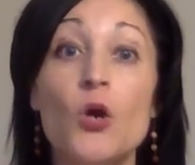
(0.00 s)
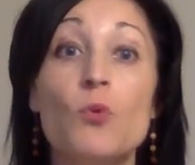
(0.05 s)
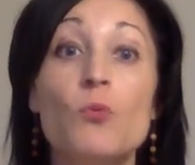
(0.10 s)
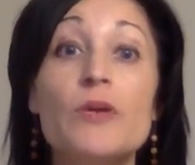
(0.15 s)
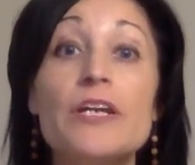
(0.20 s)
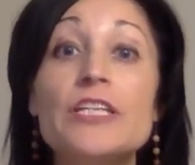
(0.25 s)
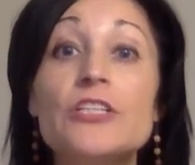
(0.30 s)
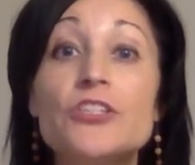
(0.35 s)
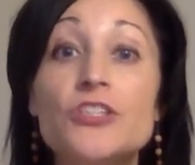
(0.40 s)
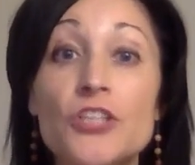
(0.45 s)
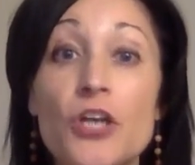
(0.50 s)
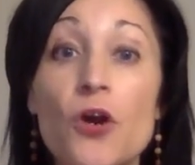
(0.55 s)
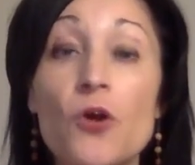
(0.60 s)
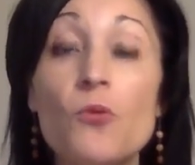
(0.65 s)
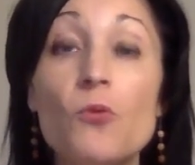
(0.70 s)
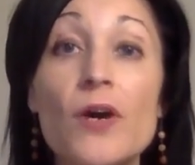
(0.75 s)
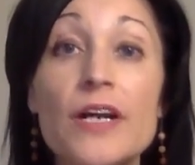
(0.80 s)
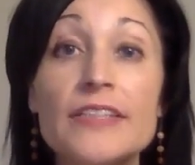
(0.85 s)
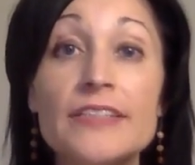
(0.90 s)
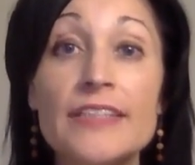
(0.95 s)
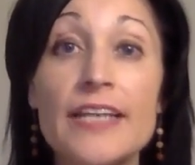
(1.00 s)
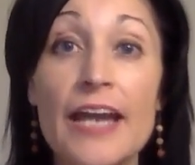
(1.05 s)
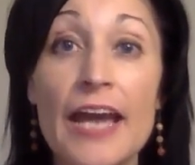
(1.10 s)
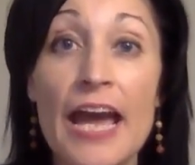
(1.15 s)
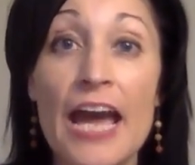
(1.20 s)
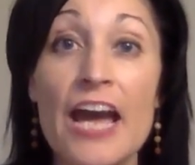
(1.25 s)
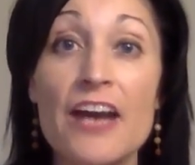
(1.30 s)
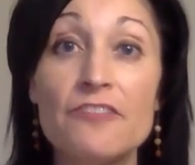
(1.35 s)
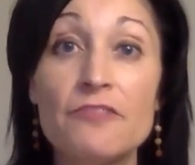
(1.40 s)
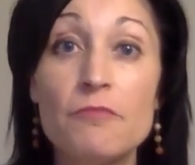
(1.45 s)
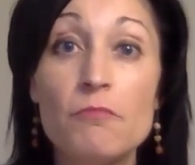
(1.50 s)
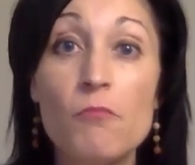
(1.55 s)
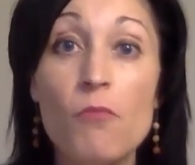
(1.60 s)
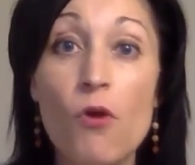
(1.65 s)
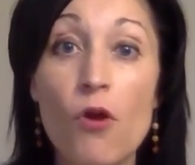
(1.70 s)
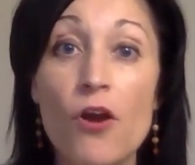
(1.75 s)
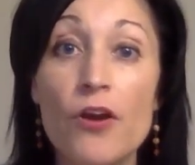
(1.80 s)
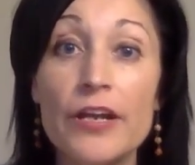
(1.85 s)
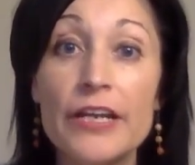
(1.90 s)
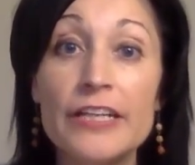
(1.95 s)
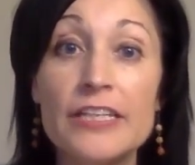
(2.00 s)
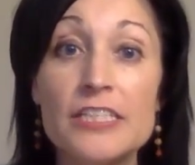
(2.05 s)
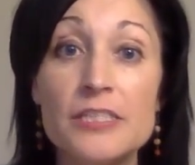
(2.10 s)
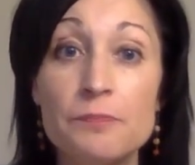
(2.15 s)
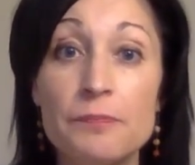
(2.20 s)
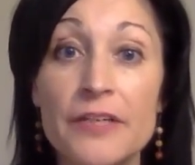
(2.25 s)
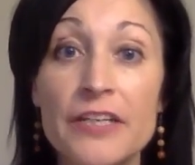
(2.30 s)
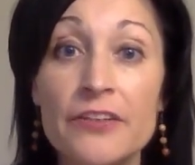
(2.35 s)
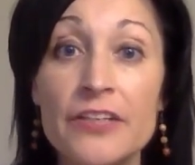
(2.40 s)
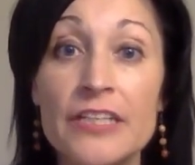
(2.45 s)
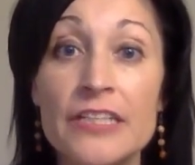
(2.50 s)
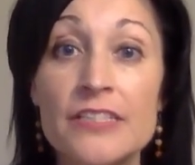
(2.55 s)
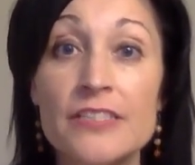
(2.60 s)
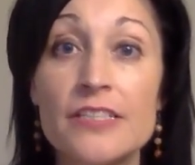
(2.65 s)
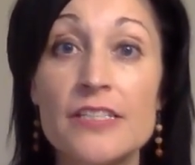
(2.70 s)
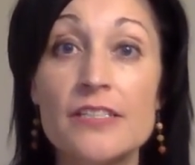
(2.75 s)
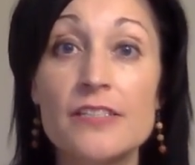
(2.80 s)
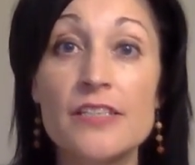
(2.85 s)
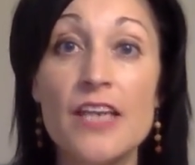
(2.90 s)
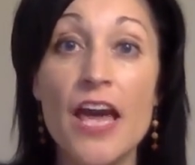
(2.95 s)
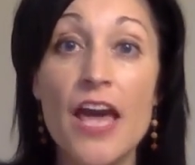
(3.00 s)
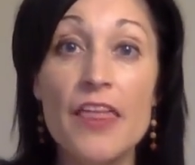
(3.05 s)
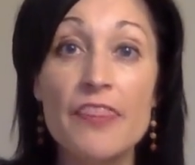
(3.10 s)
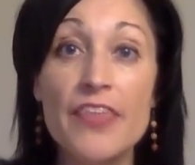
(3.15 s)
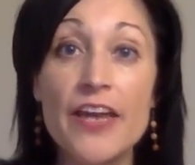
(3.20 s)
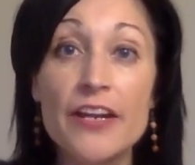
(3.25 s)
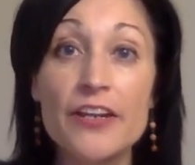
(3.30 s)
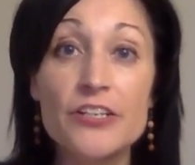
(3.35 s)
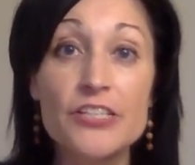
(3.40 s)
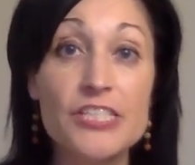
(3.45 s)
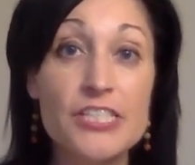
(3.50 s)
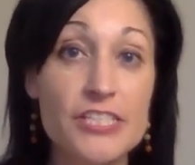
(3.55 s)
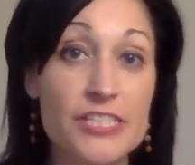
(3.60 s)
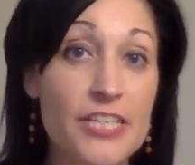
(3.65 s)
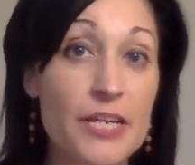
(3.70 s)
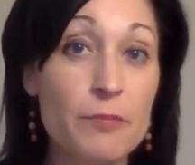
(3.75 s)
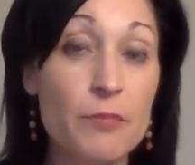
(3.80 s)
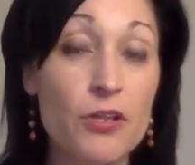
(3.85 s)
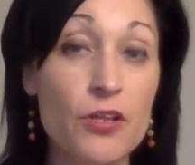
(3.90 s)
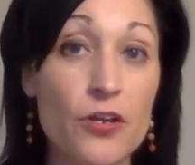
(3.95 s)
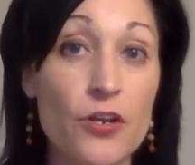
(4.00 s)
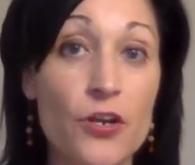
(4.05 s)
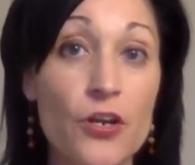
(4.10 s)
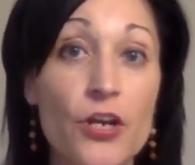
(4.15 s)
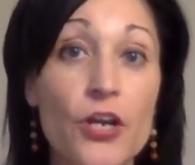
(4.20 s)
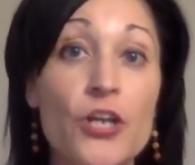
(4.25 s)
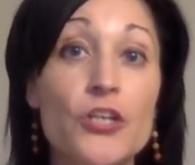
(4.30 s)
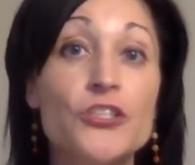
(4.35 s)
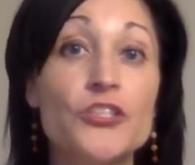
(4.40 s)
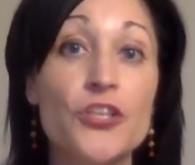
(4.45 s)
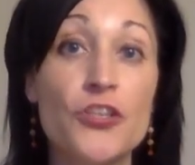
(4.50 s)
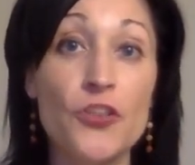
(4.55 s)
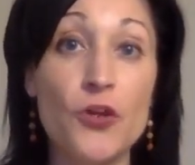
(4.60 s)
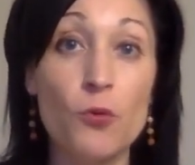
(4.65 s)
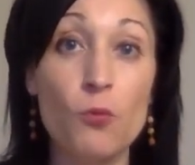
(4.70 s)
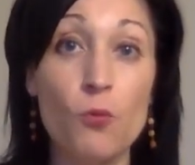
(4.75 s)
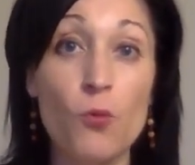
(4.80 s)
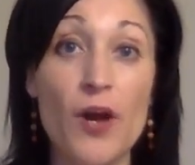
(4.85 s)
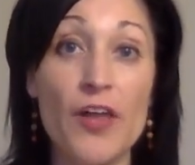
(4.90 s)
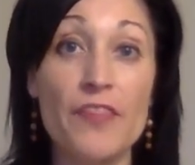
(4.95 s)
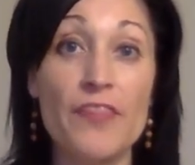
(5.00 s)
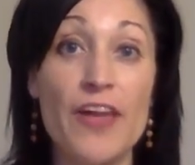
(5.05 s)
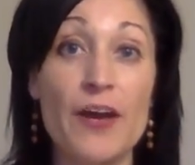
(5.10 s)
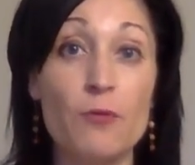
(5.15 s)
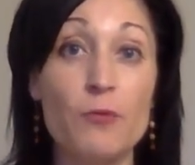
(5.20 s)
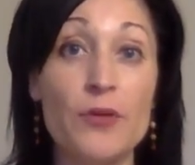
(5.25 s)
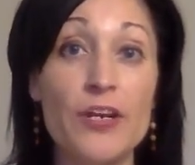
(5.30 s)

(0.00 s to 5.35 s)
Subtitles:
We don't want to have more experiences that are similar to the one that